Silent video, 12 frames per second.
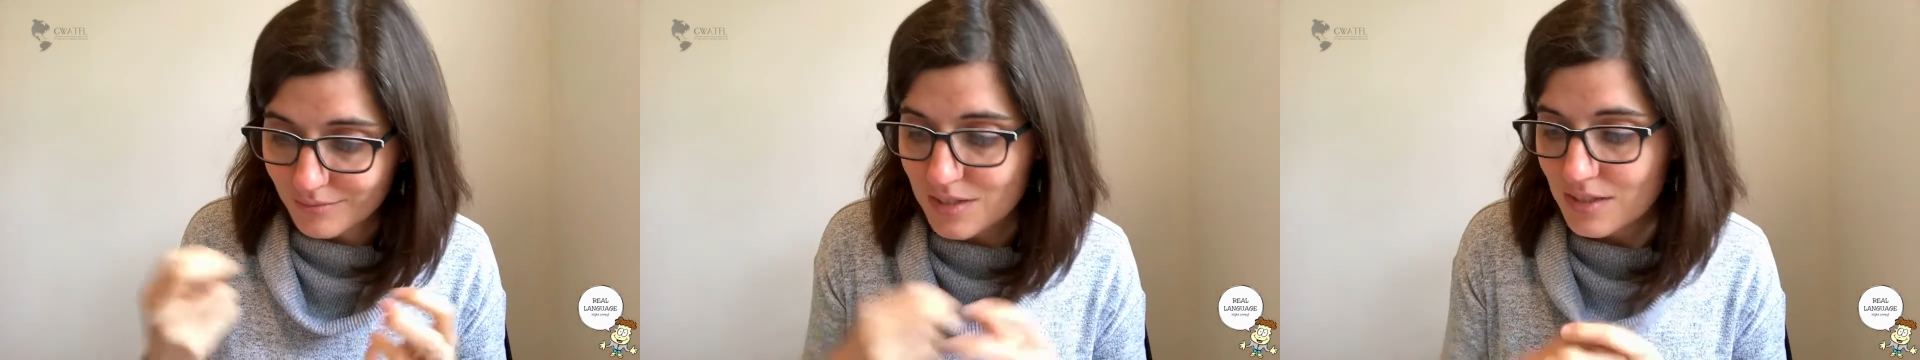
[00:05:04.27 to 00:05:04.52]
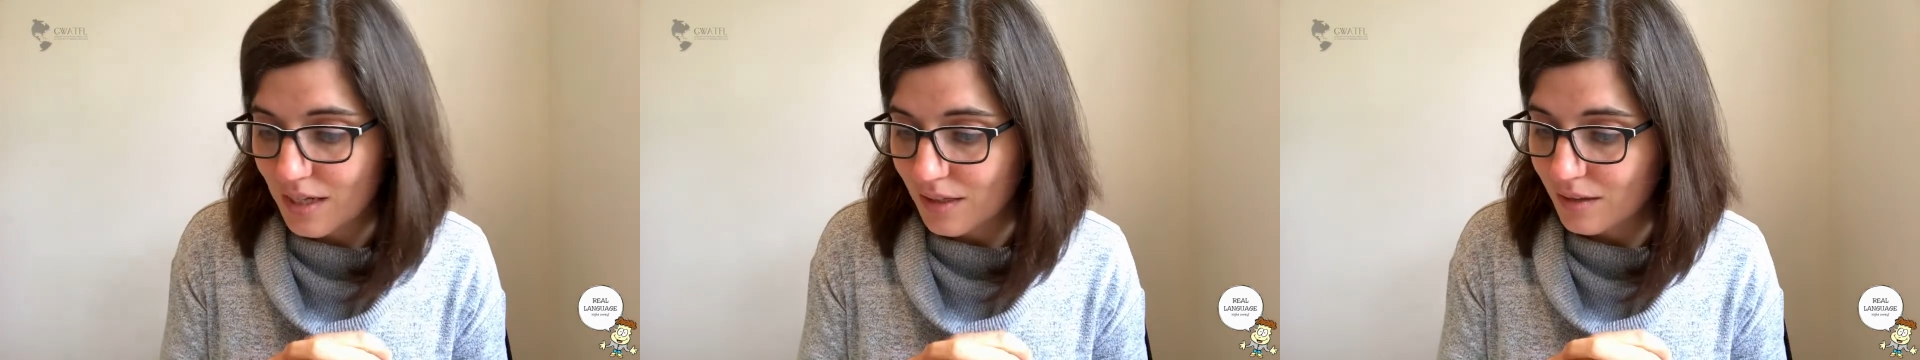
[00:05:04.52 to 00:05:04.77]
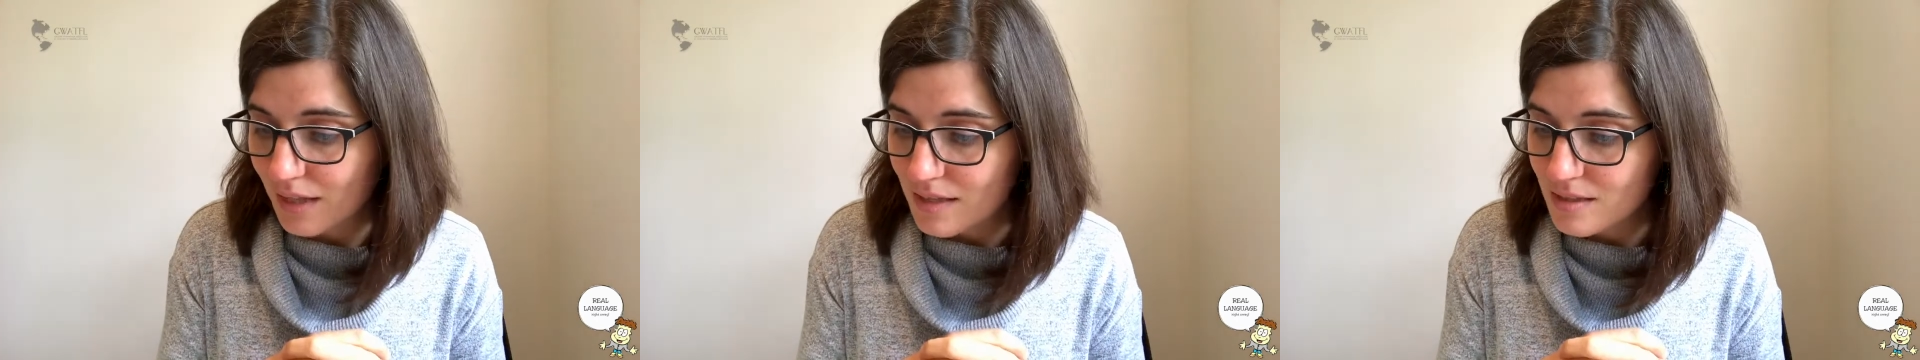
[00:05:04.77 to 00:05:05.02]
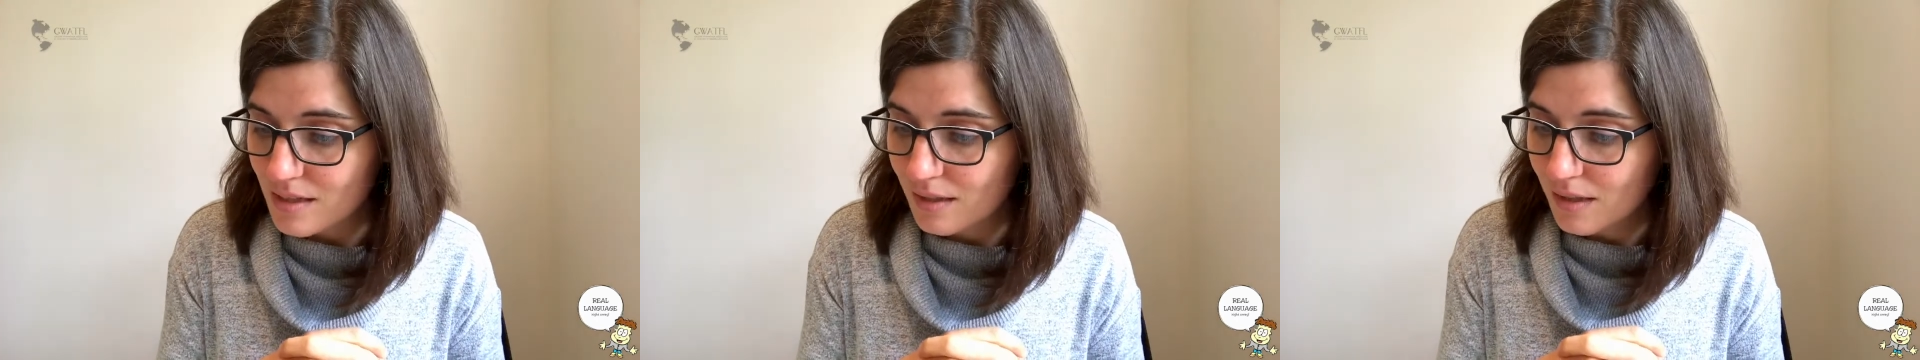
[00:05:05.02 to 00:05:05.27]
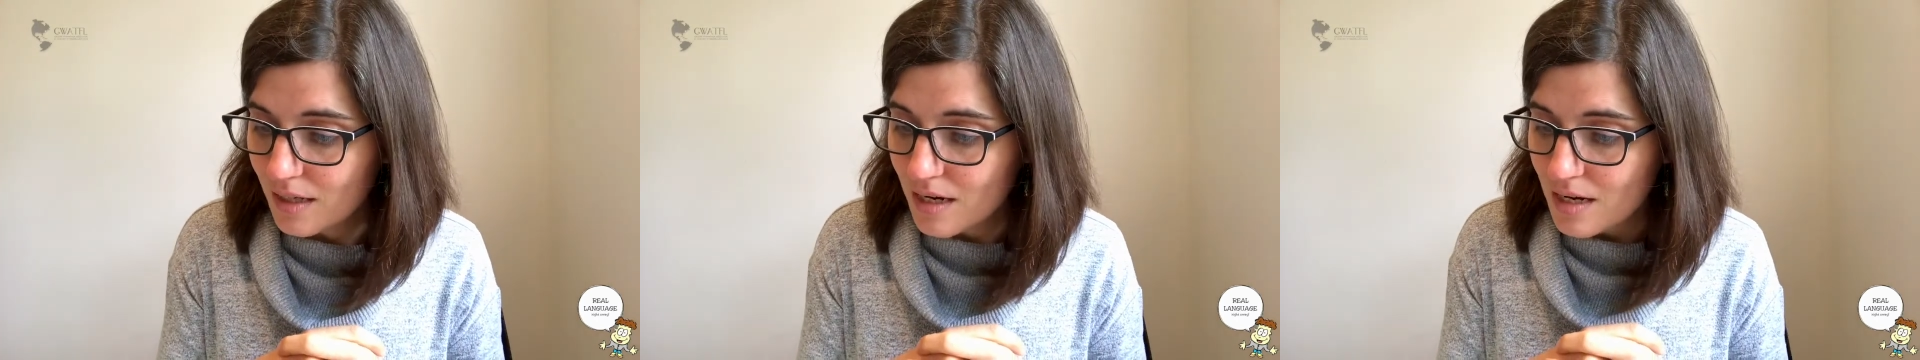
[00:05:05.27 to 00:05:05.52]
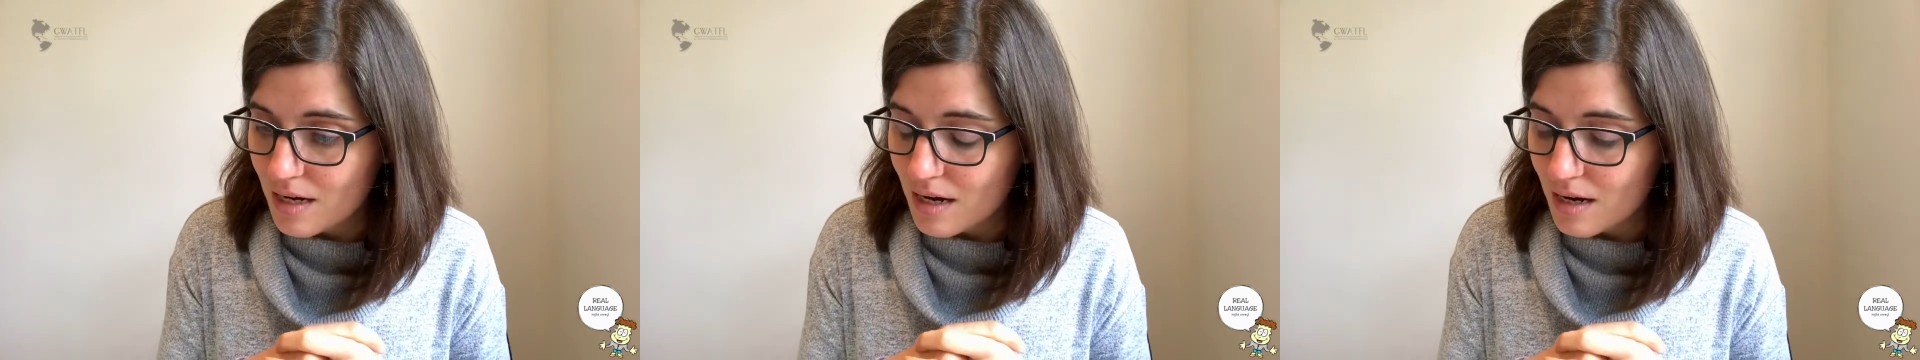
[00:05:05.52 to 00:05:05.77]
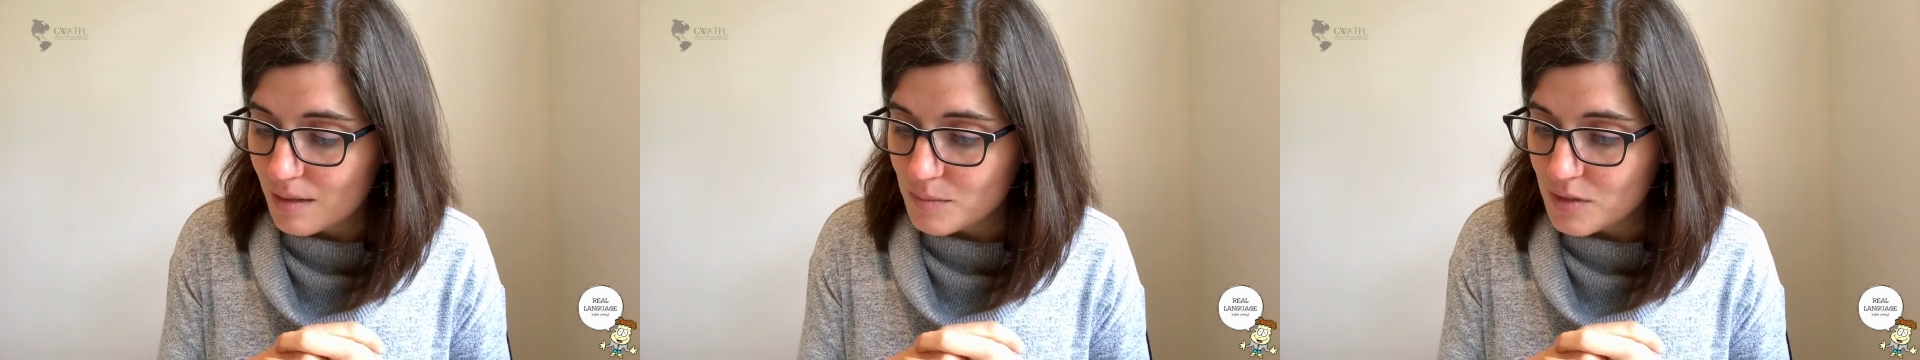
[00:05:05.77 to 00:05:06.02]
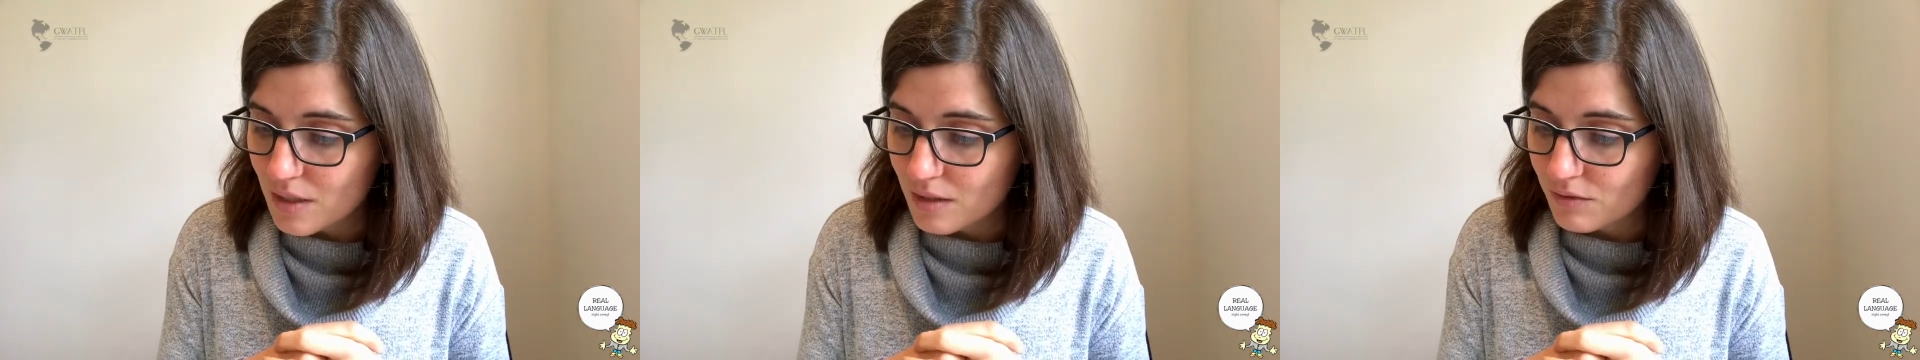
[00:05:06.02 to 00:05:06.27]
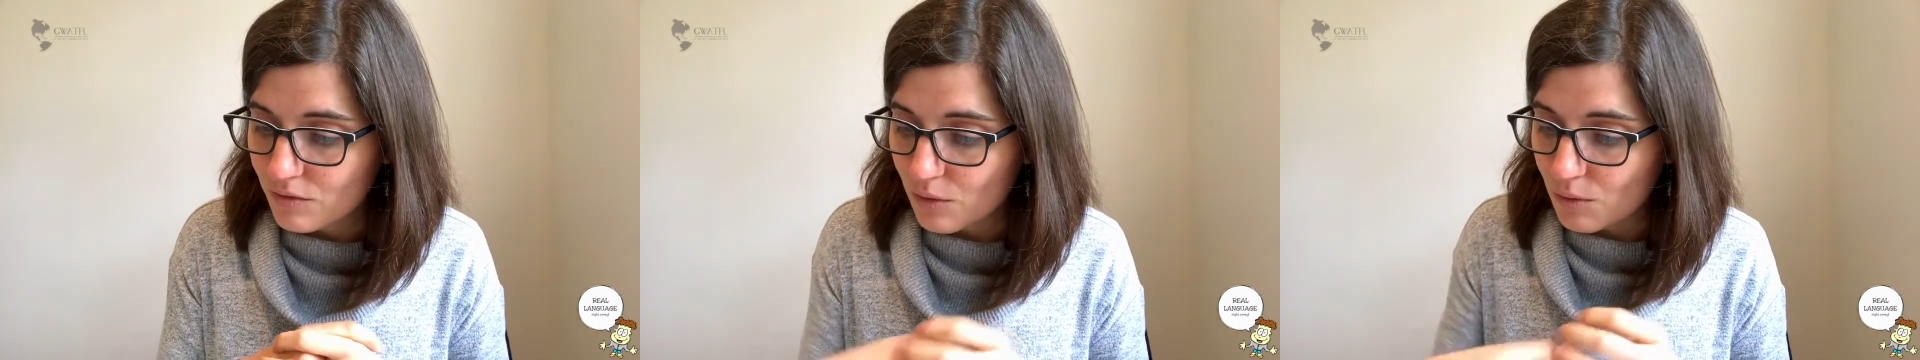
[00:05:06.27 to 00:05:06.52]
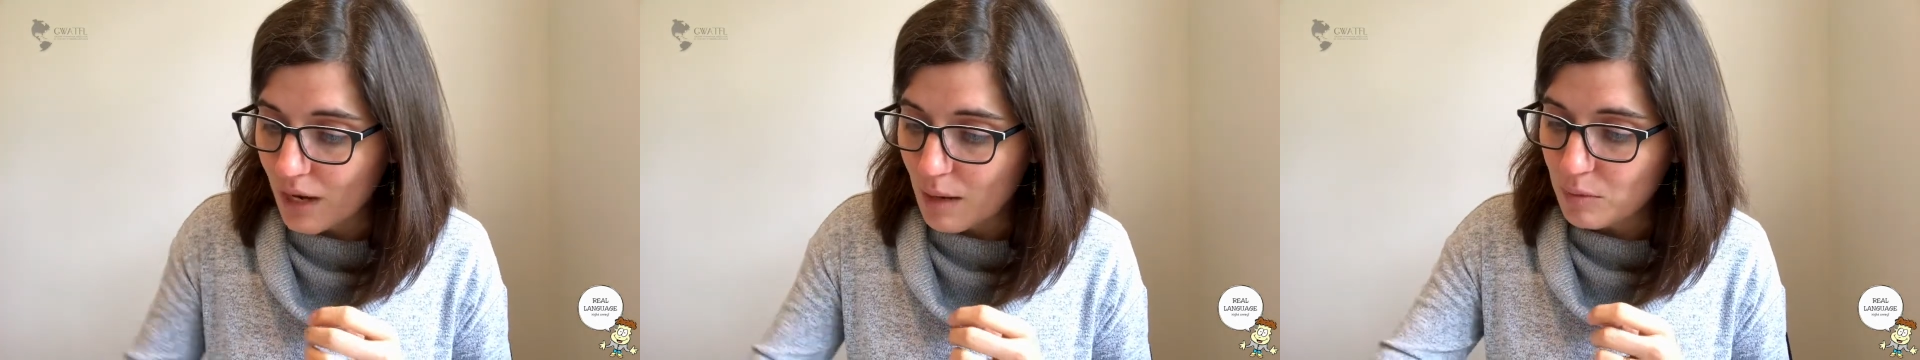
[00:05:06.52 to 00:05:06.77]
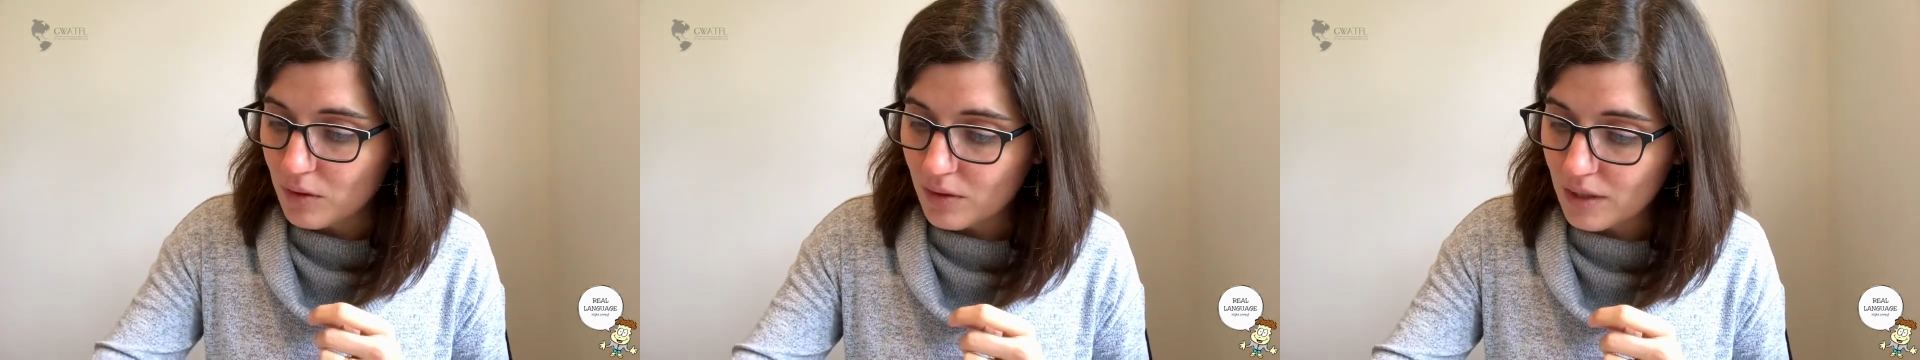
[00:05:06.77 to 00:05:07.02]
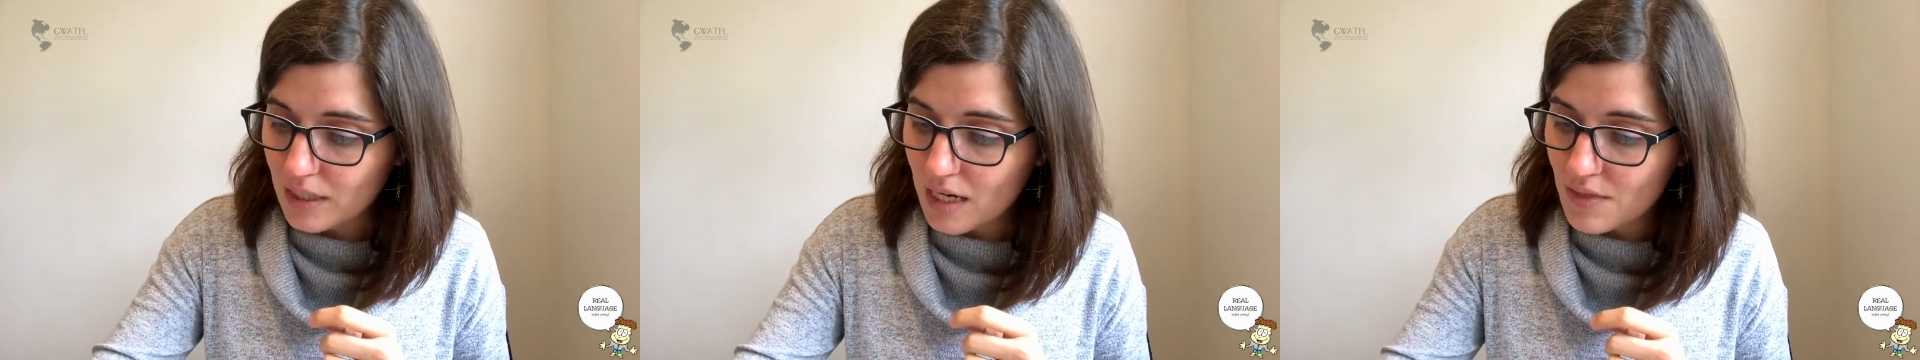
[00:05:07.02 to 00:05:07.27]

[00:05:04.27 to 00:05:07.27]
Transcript: the lesson. seeing the vocabulary.